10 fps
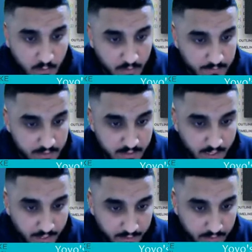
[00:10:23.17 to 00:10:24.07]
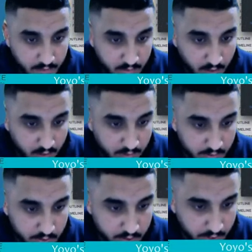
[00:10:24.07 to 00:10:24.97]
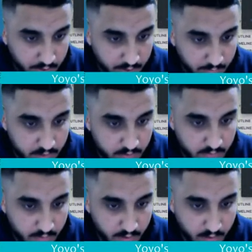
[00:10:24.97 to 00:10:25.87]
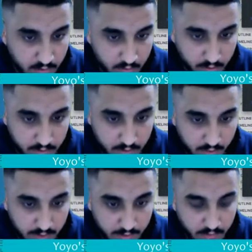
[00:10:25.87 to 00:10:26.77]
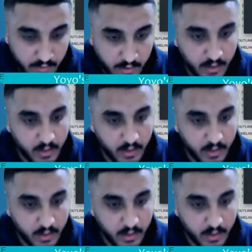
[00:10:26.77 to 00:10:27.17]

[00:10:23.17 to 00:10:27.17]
You must be signed into Docker to share your image. Fine, let's quickly sign in.